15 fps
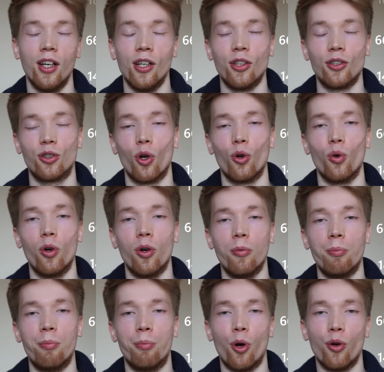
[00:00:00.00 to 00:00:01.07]
So
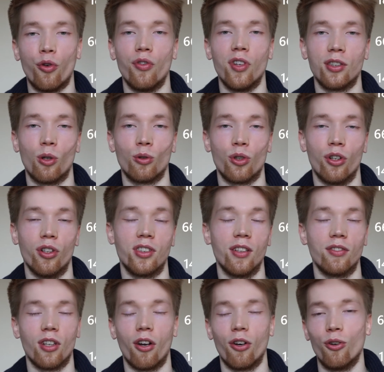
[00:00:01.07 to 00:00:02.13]
both of these
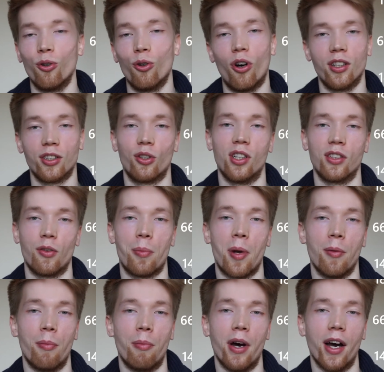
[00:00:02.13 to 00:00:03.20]
alternatives are not as good as the
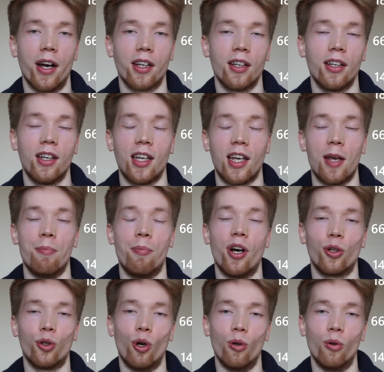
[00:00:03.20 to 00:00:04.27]
paper bag in my
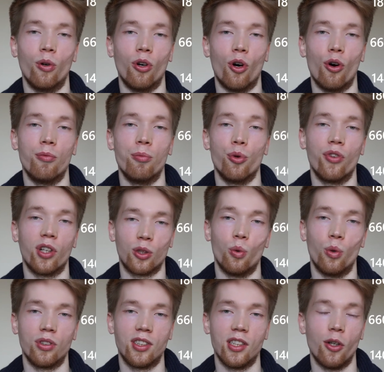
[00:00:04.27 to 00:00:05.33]
goal of moving
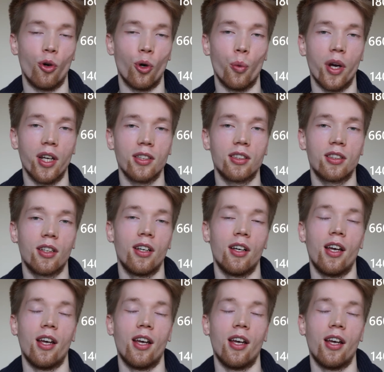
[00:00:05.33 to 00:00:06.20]
towards zero waste.